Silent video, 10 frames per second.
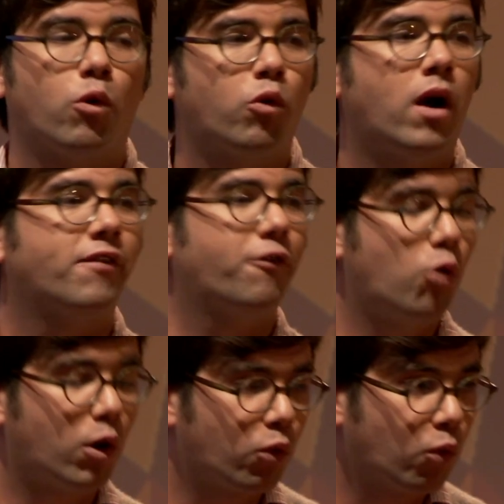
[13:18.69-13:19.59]

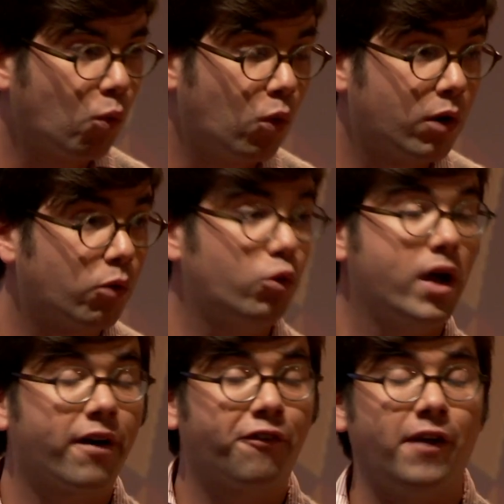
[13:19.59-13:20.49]
where
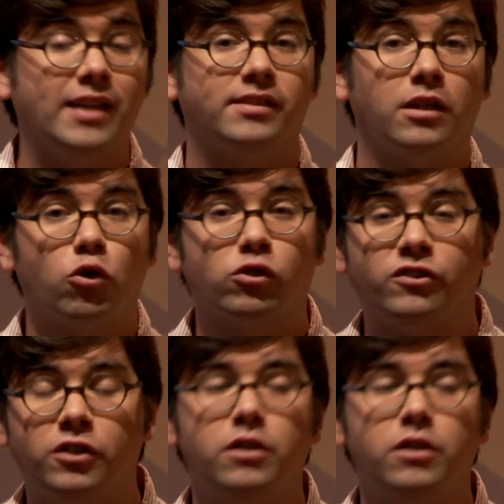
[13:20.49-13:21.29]
we are facing